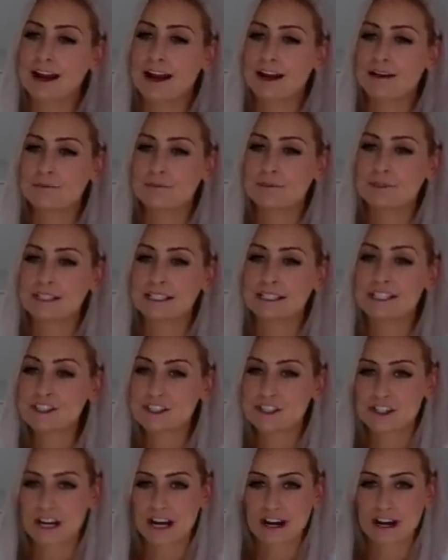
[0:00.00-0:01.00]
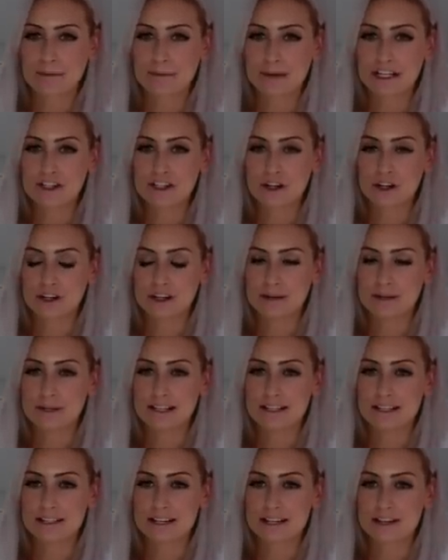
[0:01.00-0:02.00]
I'm really just sharing my journey
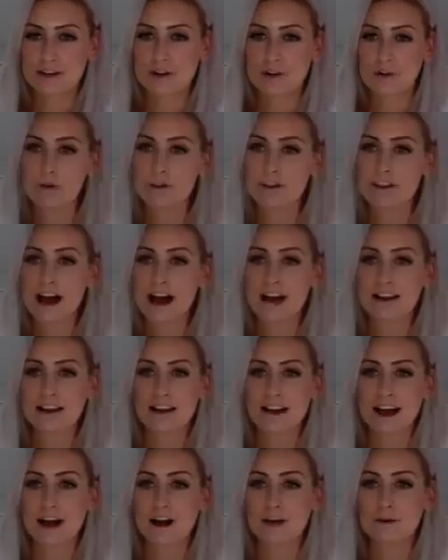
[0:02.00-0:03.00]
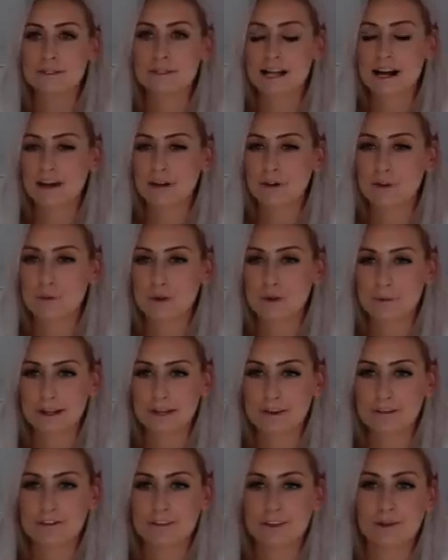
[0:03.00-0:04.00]
because I know that it helps other women
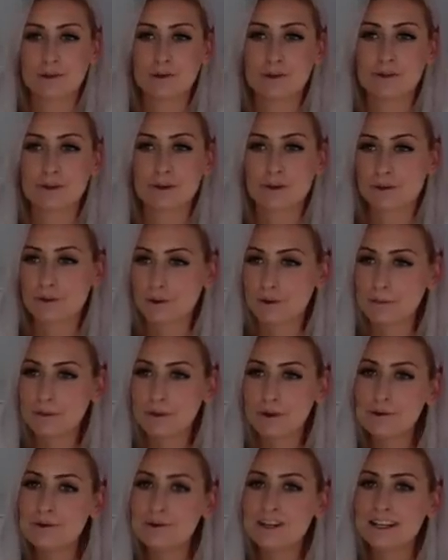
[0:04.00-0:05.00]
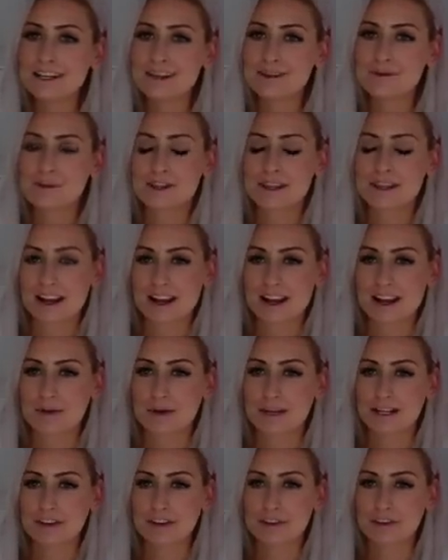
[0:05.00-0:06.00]
feel normal in what they're
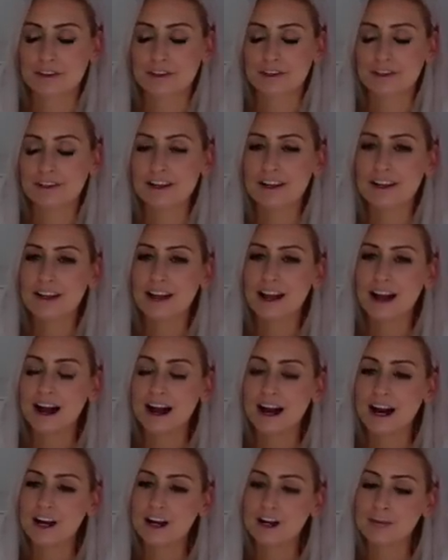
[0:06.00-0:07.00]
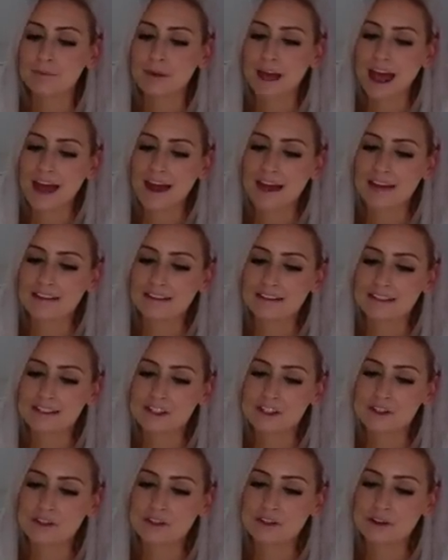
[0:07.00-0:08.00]
going through. And,
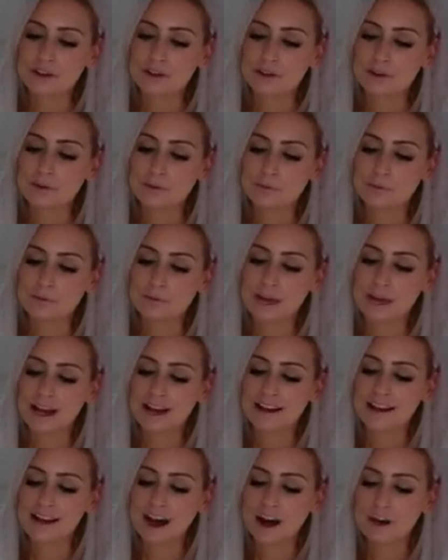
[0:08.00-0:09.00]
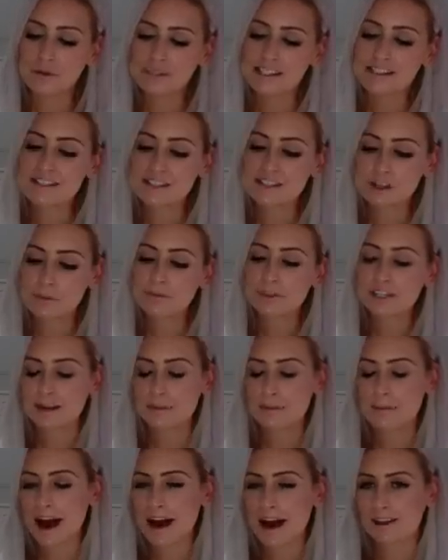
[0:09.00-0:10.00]
you know, it helps us stop the
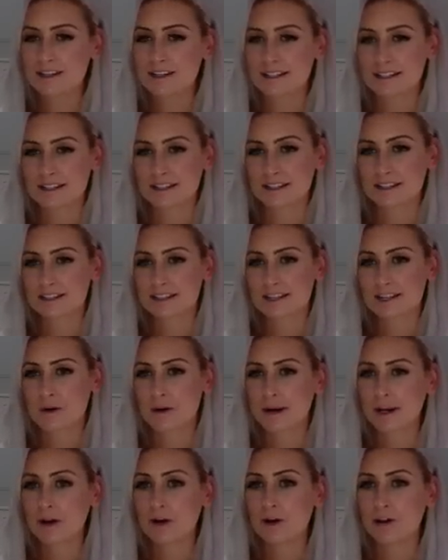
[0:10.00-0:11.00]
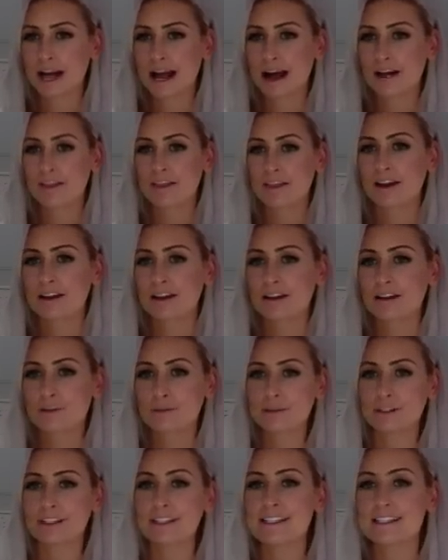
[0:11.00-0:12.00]
comparison that's going on out there that
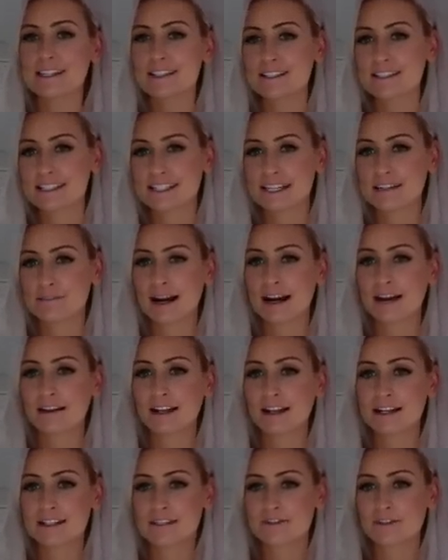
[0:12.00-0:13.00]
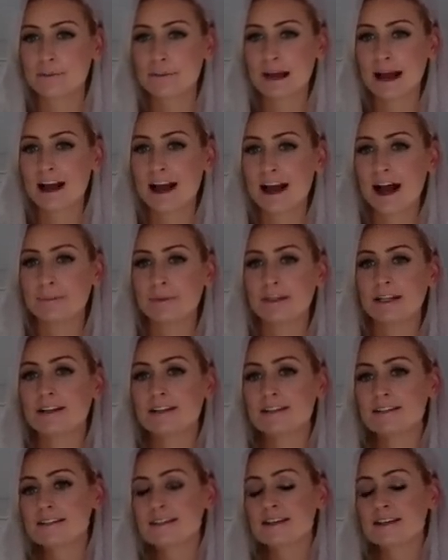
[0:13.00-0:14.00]
really does derail us from our
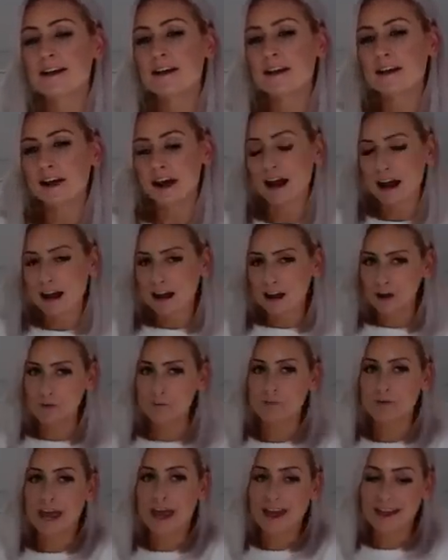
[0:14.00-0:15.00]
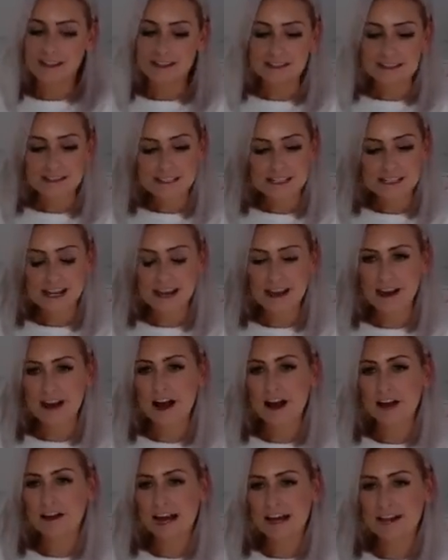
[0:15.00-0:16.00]
happiness. And
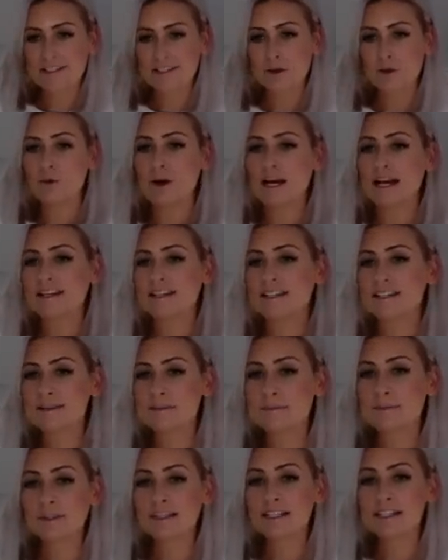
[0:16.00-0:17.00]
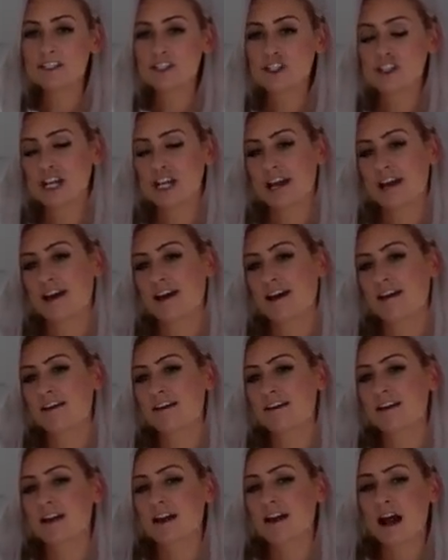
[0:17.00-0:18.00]
yeah, as always, please share
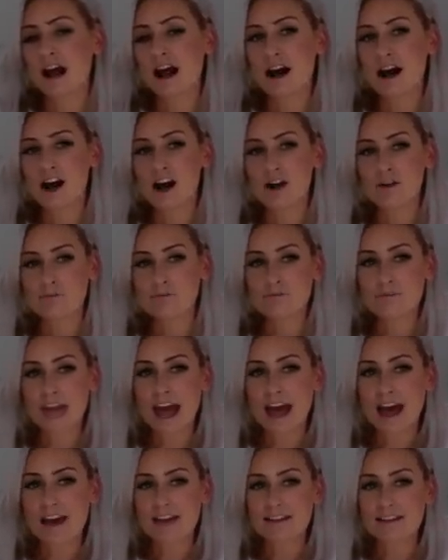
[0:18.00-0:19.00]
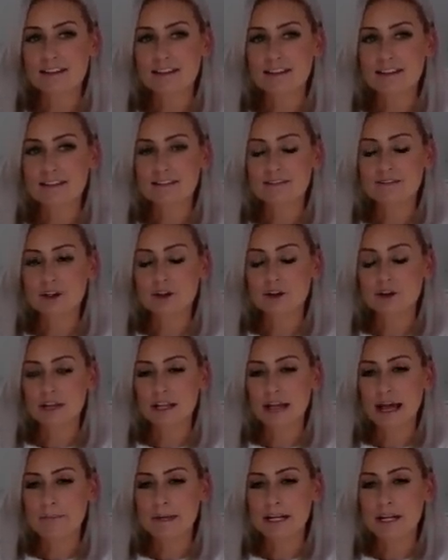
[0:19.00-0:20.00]
and, you know,
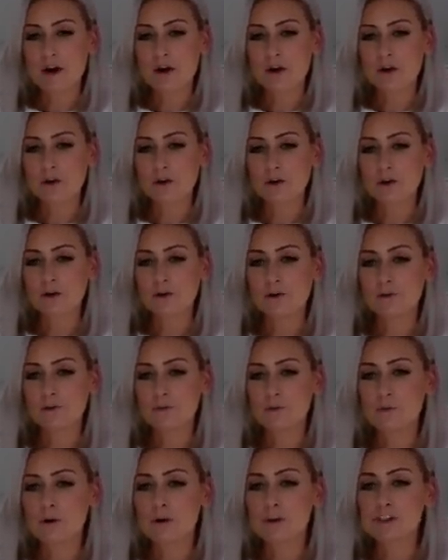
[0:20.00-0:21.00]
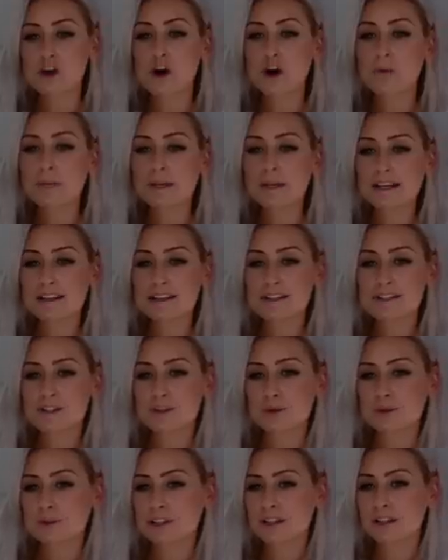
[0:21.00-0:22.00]
let me know what topics
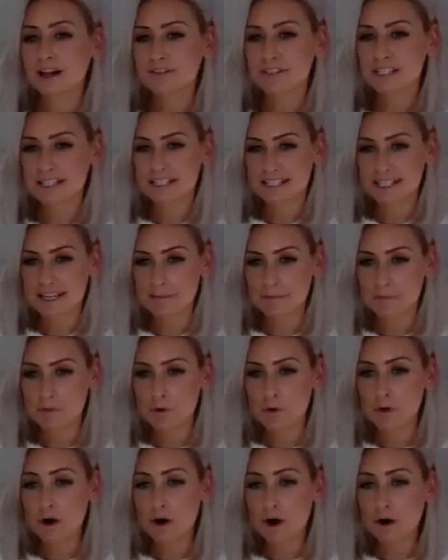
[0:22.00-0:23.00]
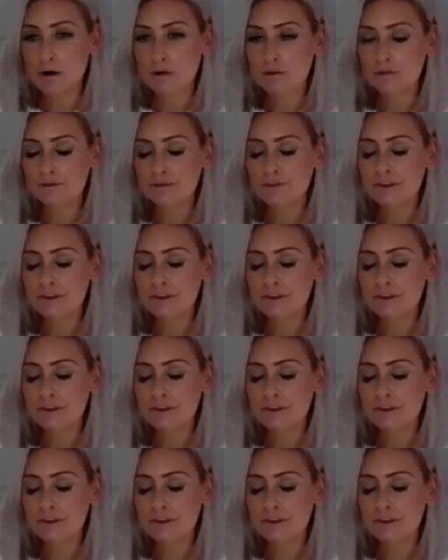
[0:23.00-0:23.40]
you would love to see more of.